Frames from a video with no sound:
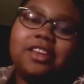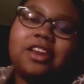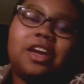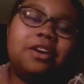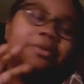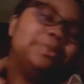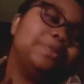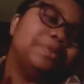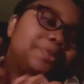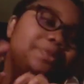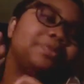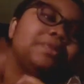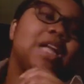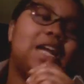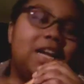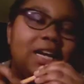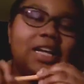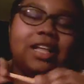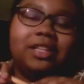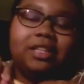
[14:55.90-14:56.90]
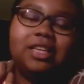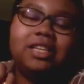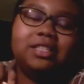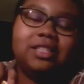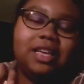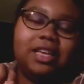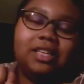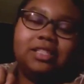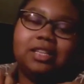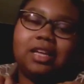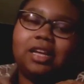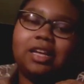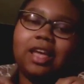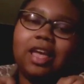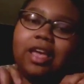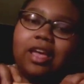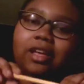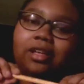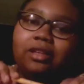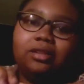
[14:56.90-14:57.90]
because her father is like, you know,
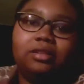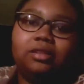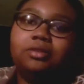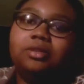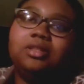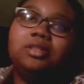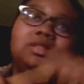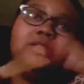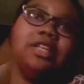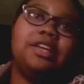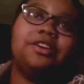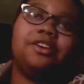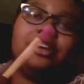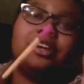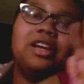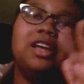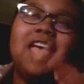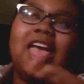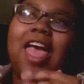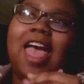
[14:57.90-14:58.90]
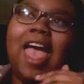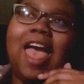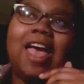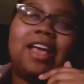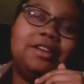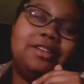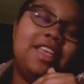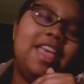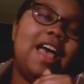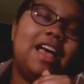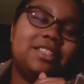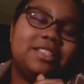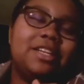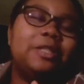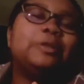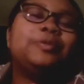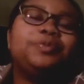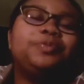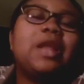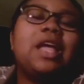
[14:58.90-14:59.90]
he's a gang leader,
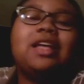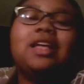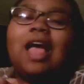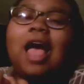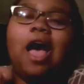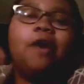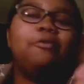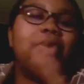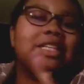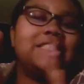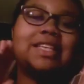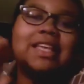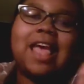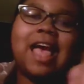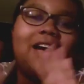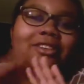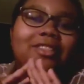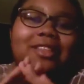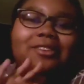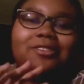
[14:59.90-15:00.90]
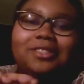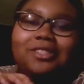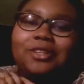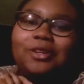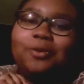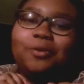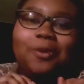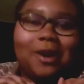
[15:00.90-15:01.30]
and yeah, so I